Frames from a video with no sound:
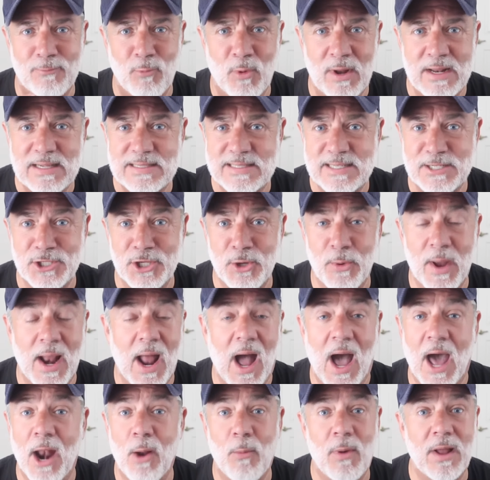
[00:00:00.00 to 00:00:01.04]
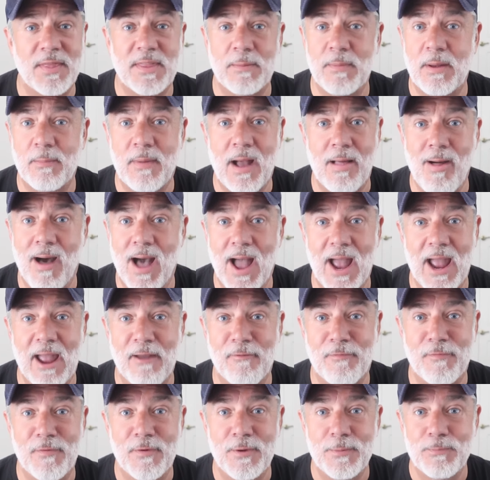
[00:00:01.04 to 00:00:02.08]
what is he doing? I don't want them in my
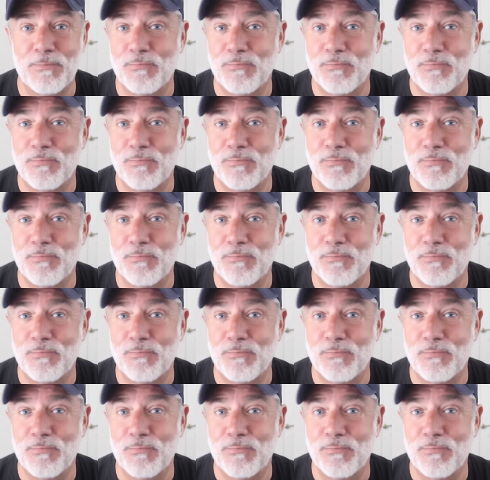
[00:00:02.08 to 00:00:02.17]
life.